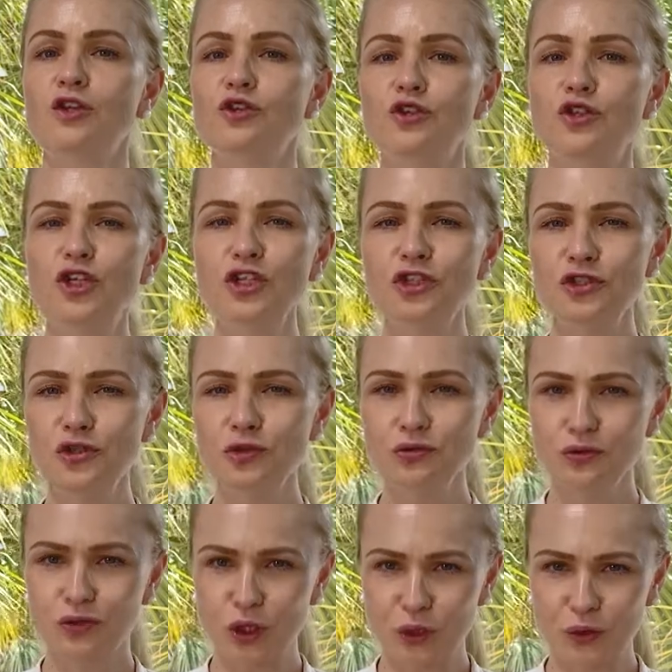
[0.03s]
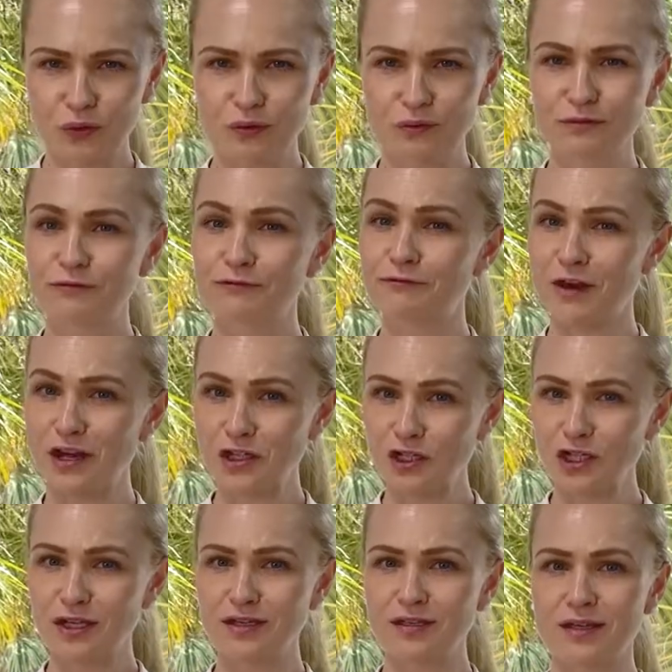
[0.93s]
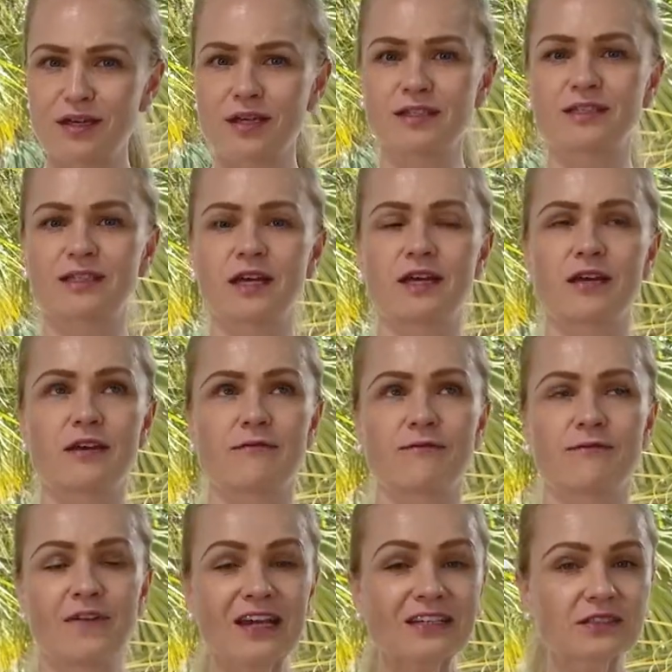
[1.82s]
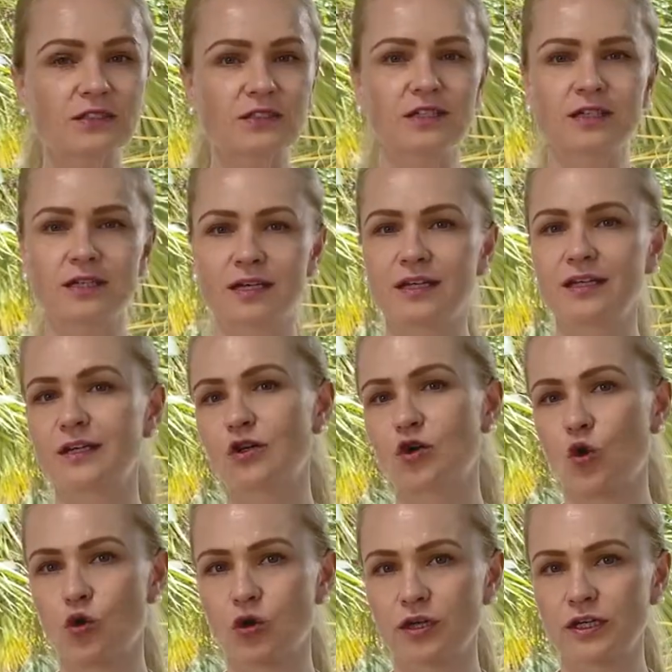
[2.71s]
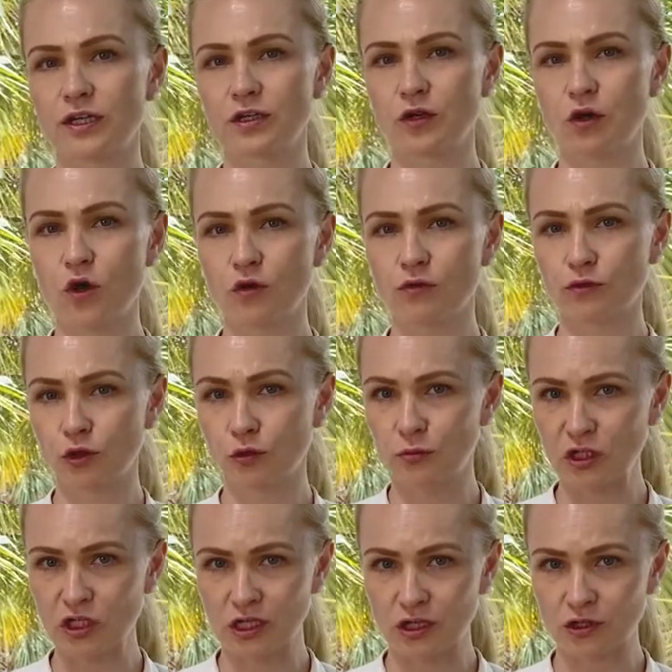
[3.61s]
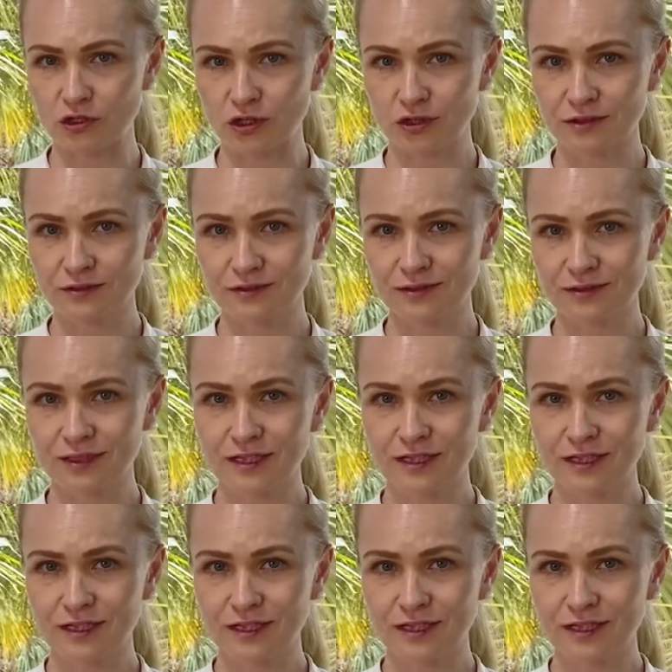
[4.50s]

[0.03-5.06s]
Did you know fascia is fascinating organ of communication?